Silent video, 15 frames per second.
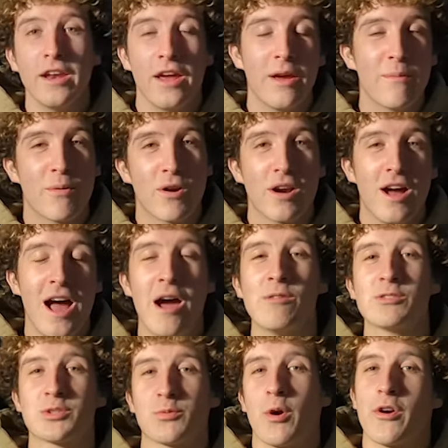neighbor, I
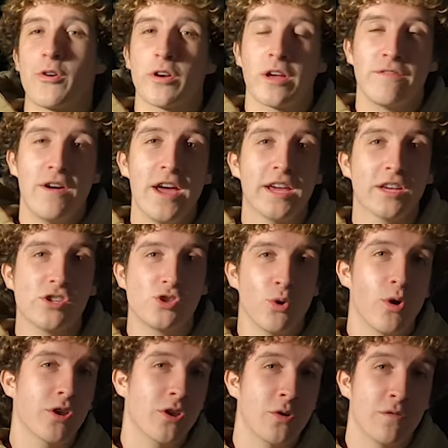was wondering if I could
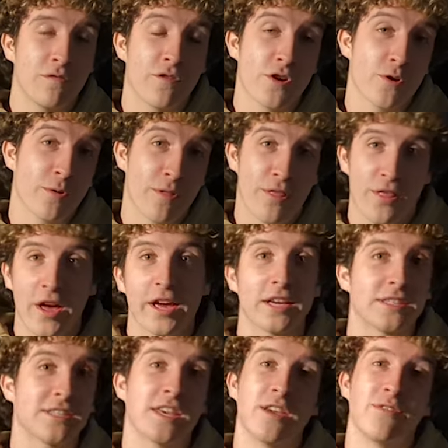join you for your
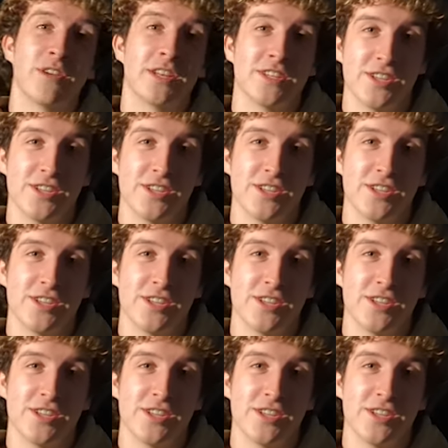Thanksgiving